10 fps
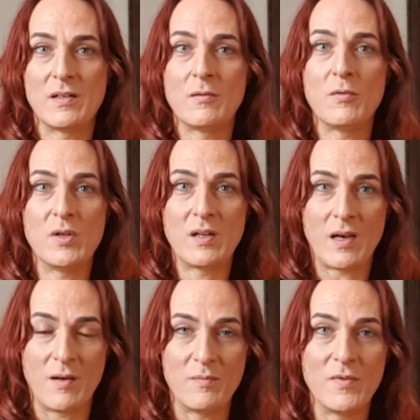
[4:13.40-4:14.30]
would
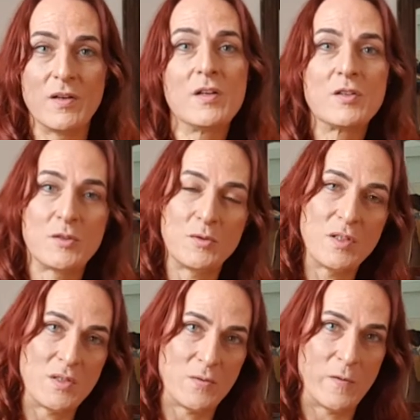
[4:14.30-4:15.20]
come to
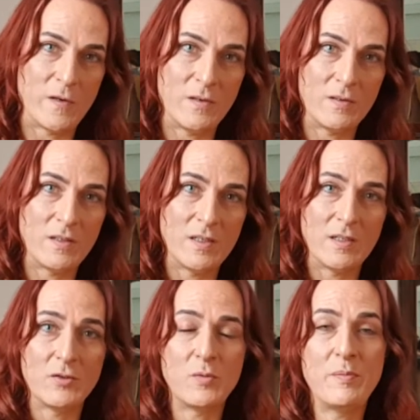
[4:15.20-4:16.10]
this world,
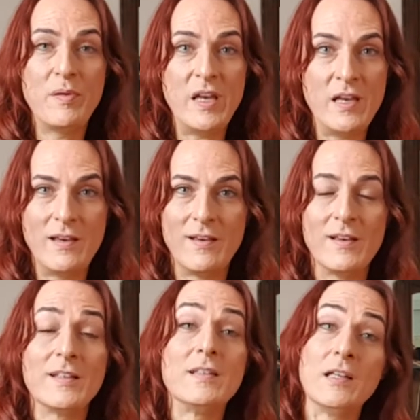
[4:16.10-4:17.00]
to be
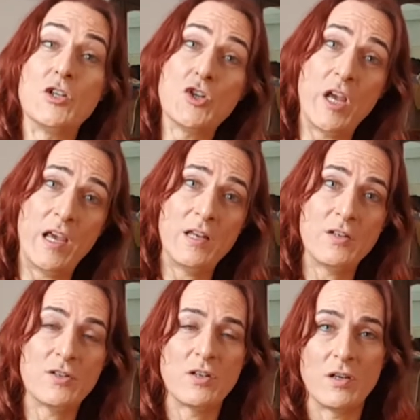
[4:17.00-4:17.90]
the
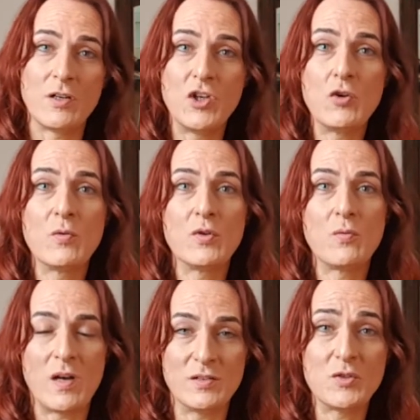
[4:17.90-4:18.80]
change you would
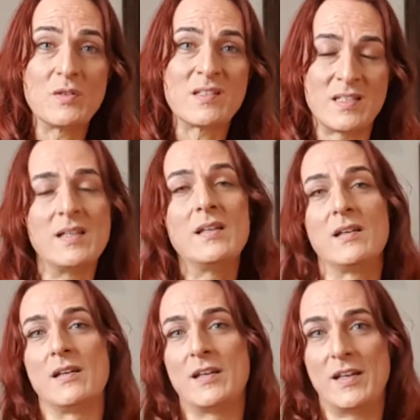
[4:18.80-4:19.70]
want to see
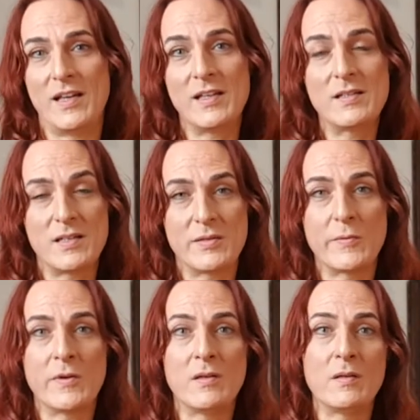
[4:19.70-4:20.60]
in this
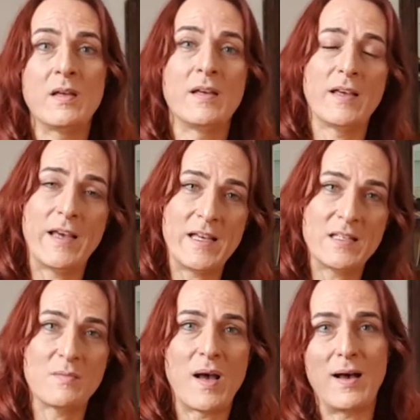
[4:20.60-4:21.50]
world,
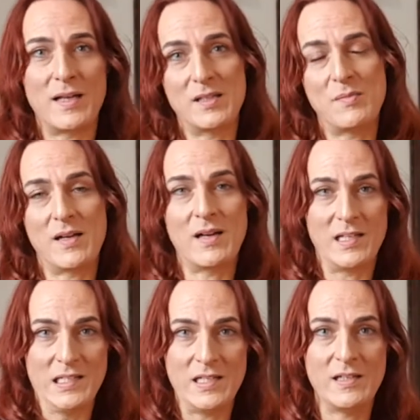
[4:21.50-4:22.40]
as Mahatma
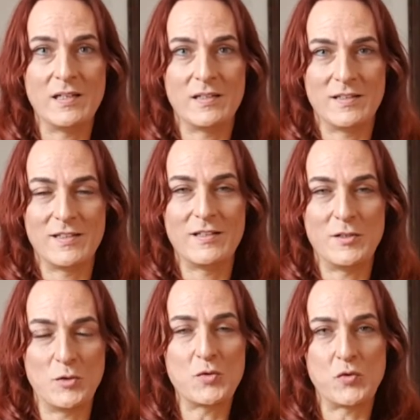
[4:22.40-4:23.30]
Gandhi
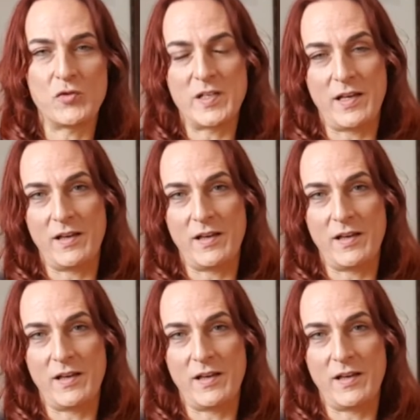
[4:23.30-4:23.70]
used to say.